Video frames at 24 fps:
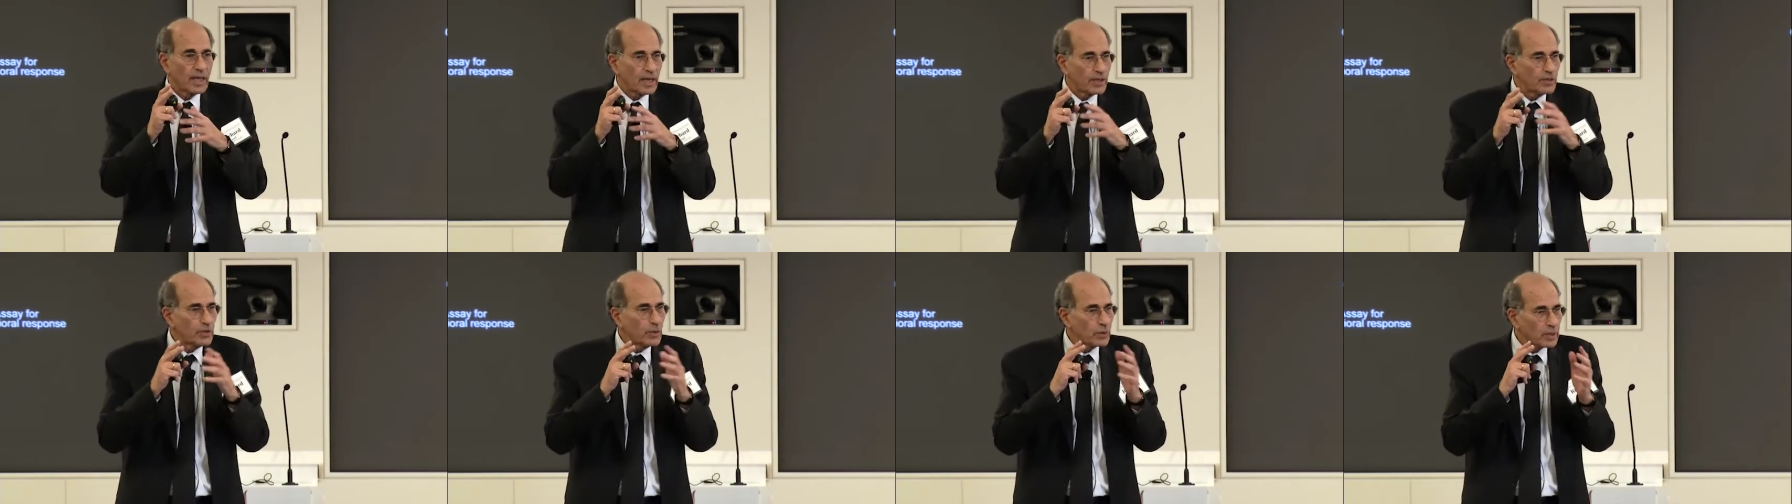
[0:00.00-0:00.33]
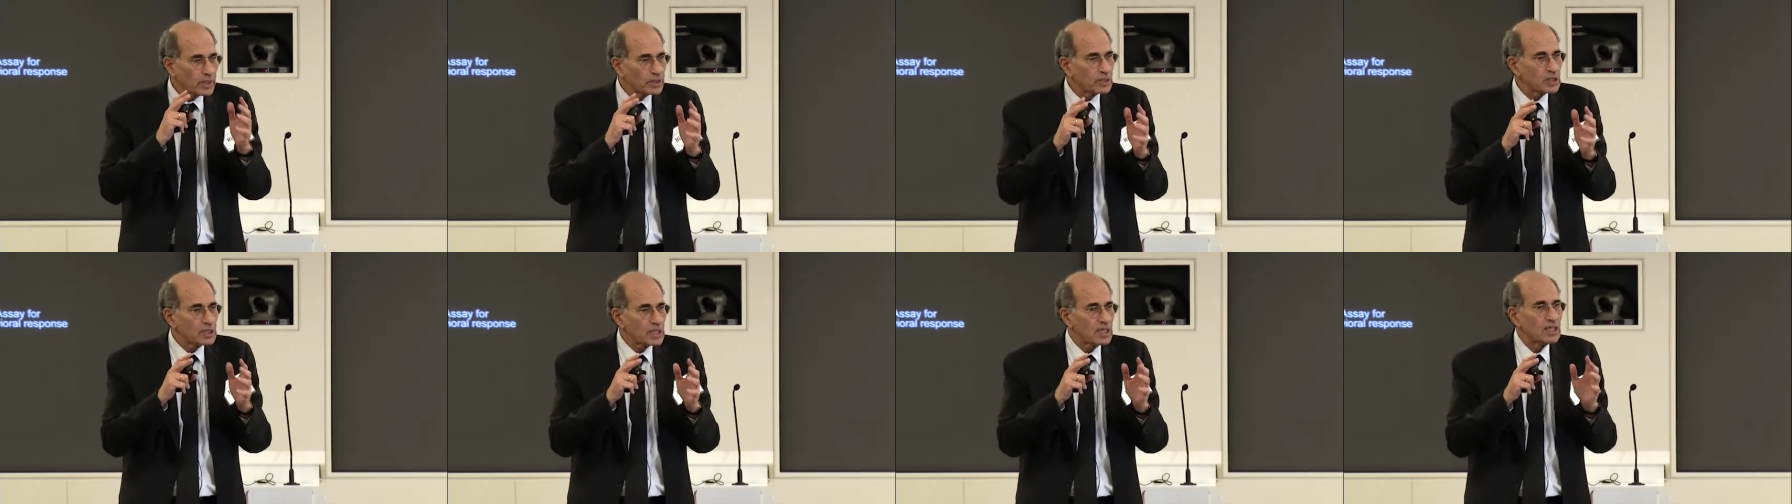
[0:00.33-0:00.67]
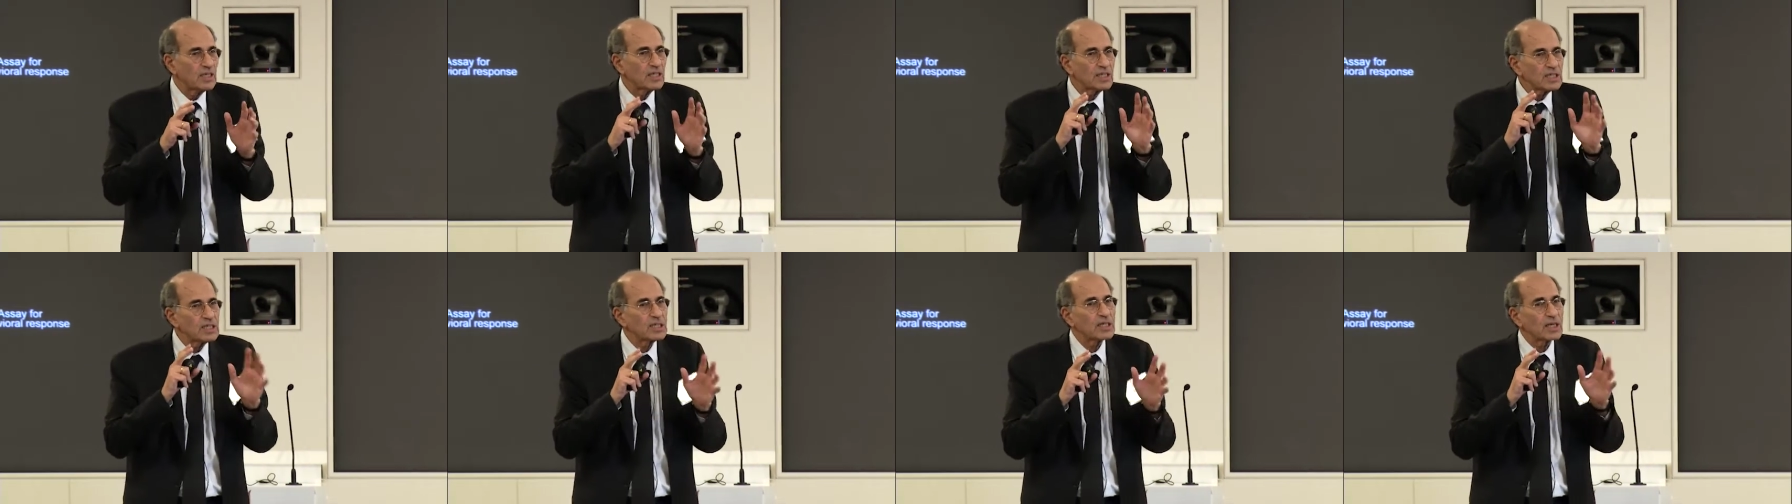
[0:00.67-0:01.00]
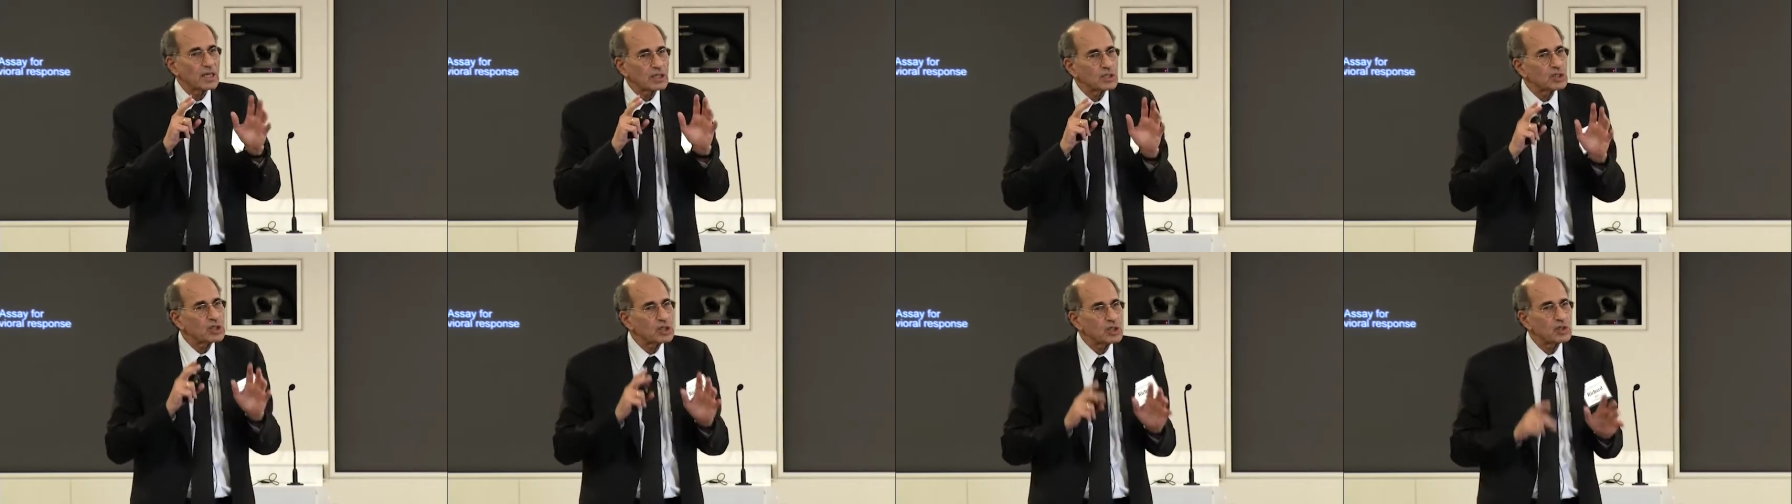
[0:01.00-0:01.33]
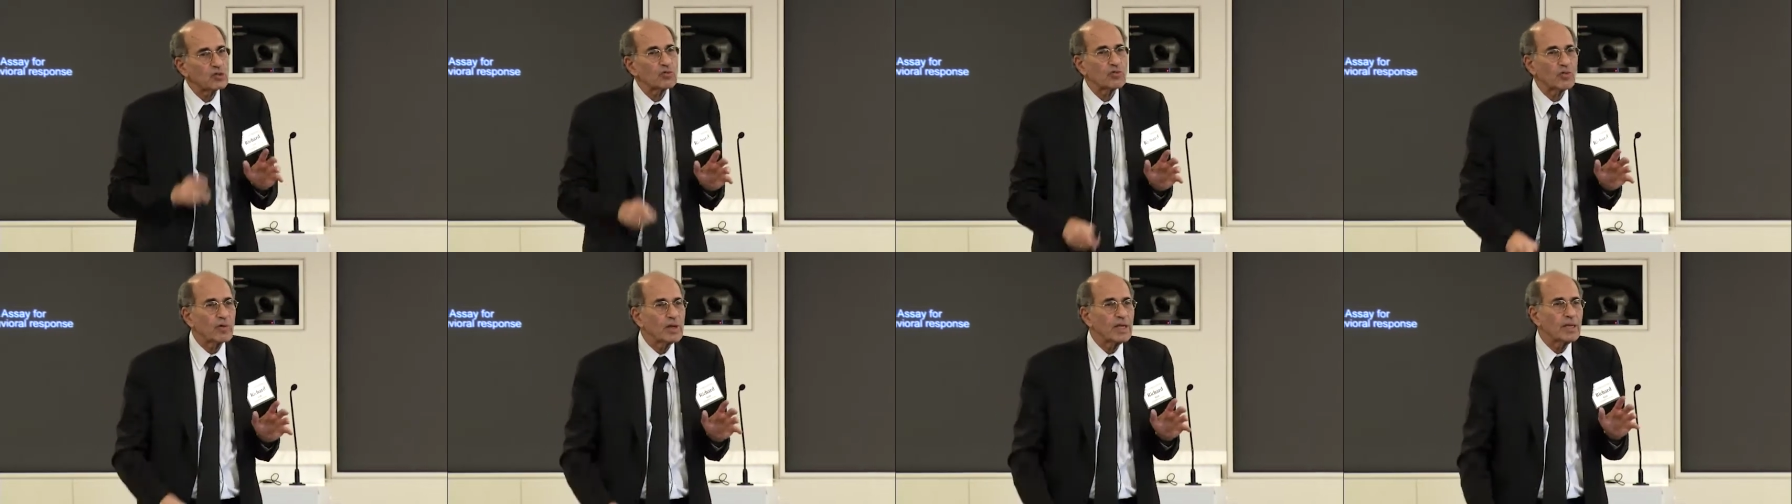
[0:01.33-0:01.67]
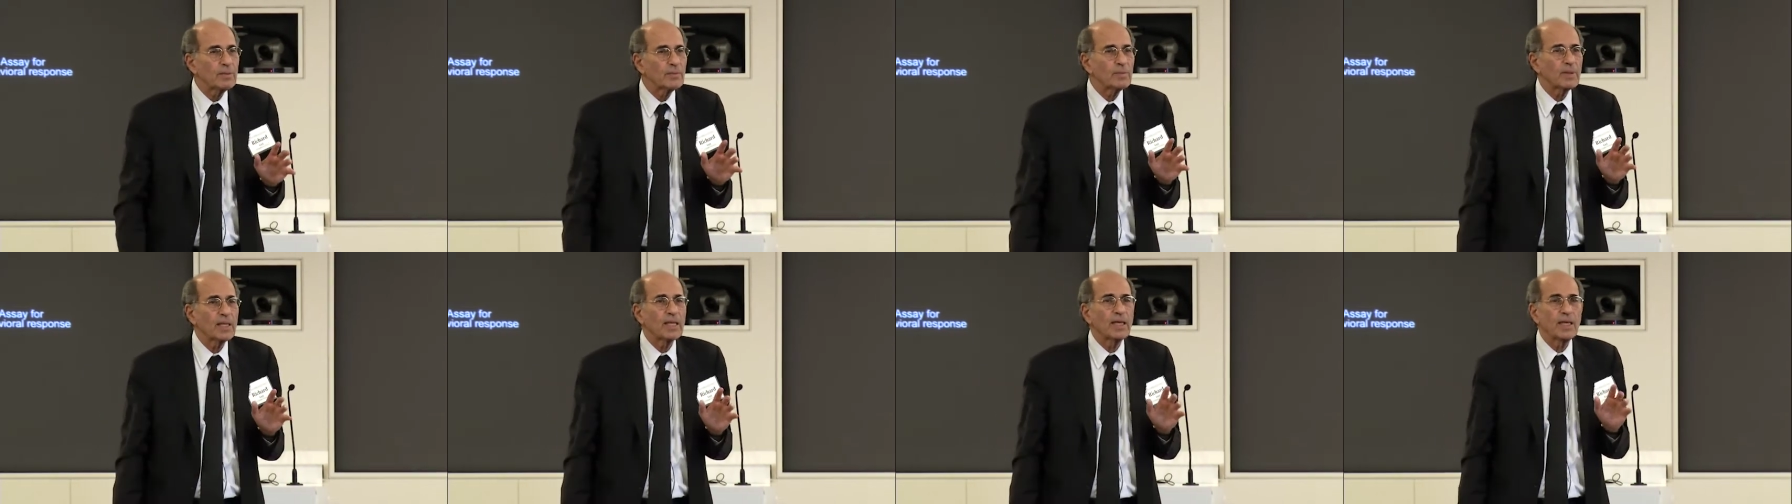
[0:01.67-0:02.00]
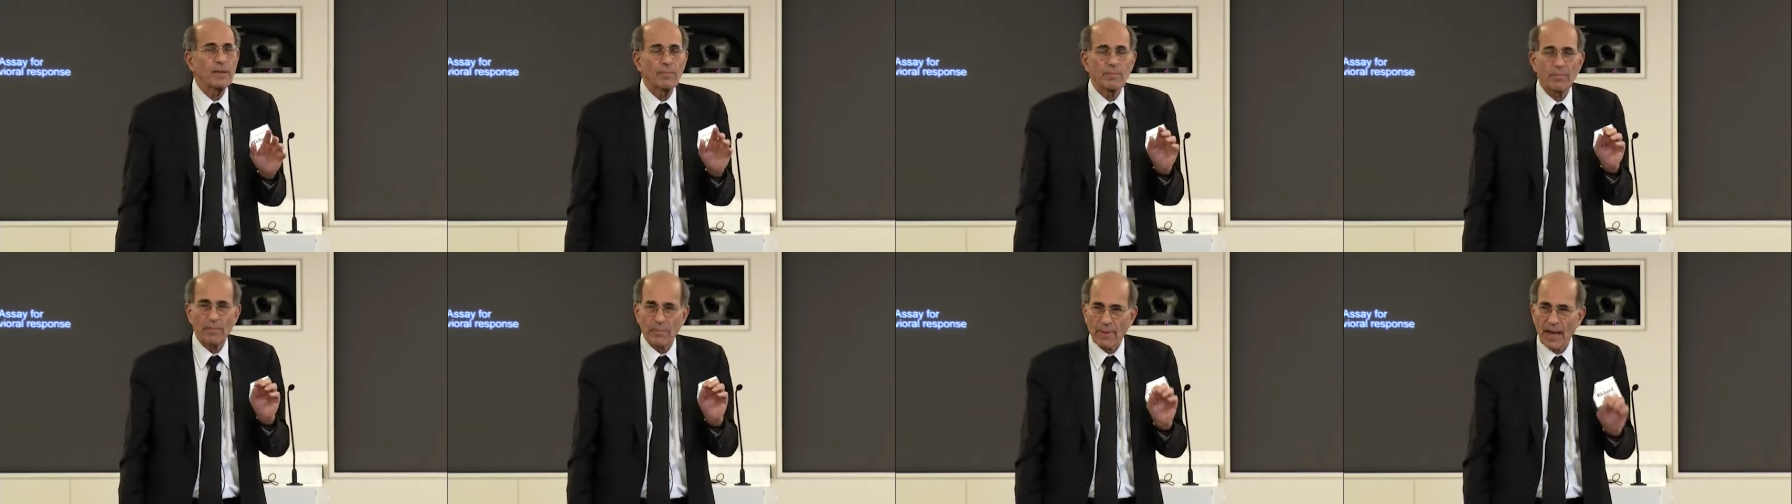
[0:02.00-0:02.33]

And you can see this extremely